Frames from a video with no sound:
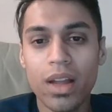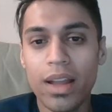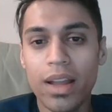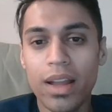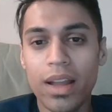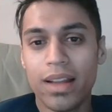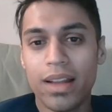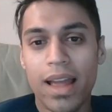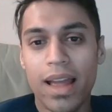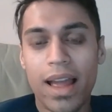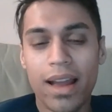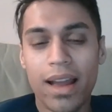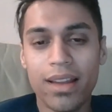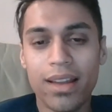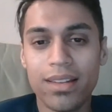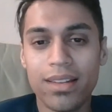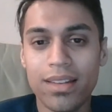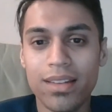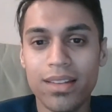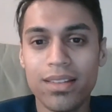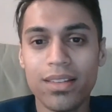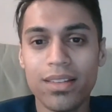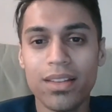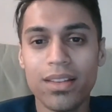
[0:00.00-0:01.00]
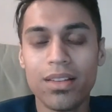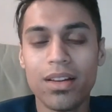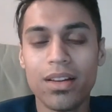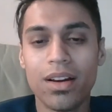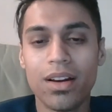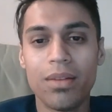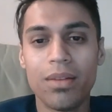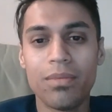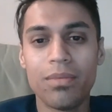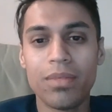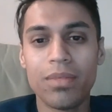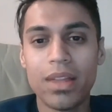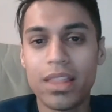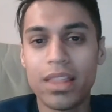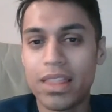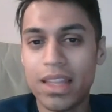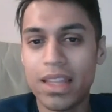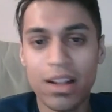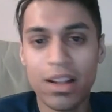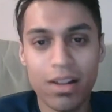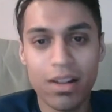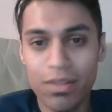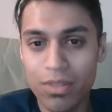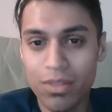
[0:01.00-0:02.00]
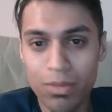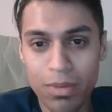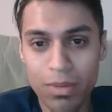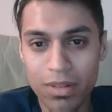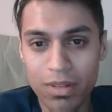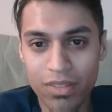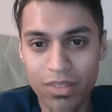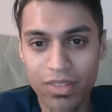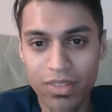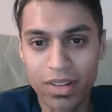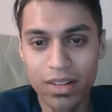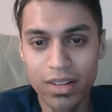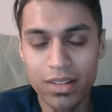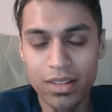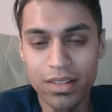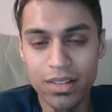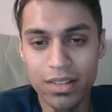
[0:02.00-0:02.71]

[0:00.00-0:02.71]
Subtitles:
I could access Ethereum specific